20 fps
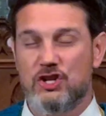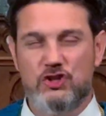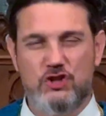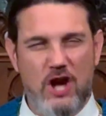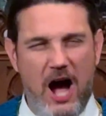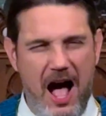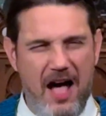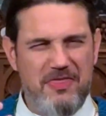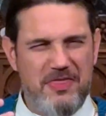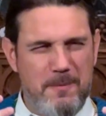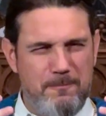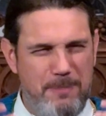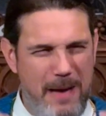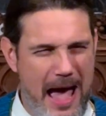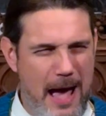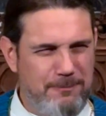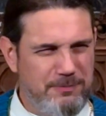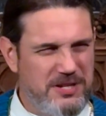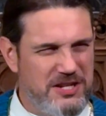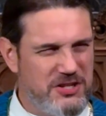John the
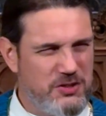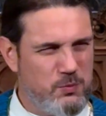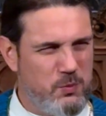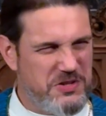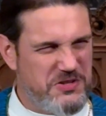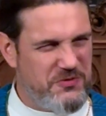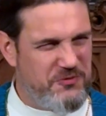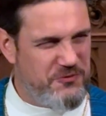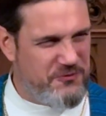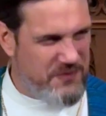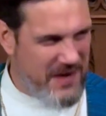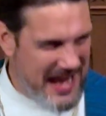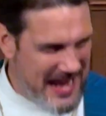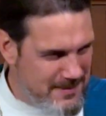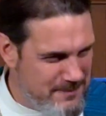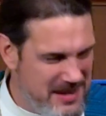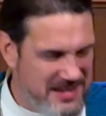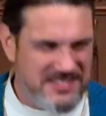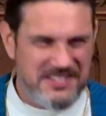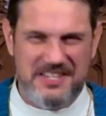Baptist was
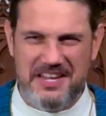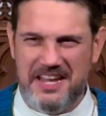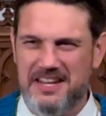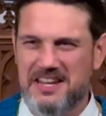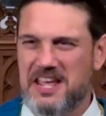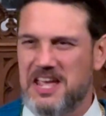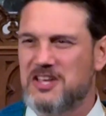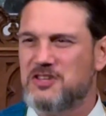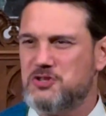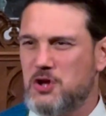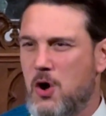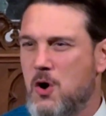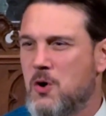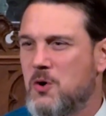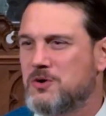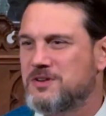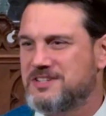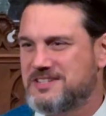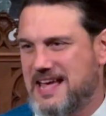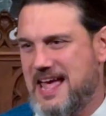famous in his
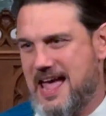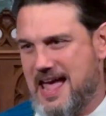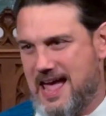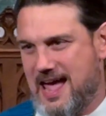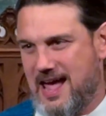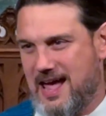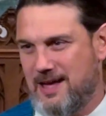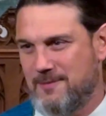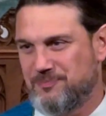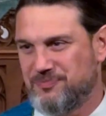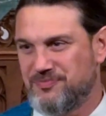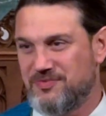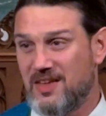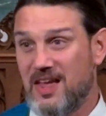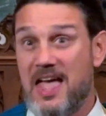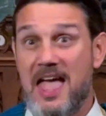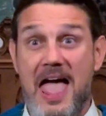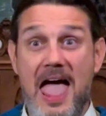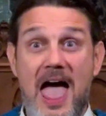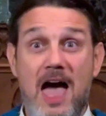own day.
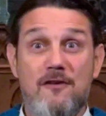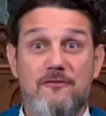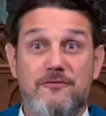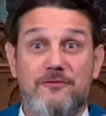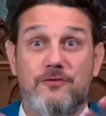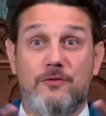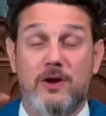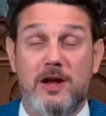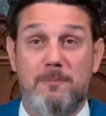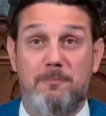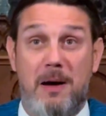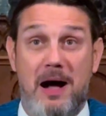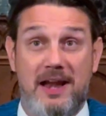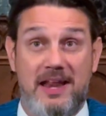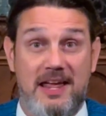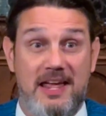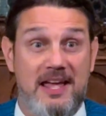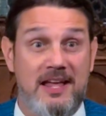Everybody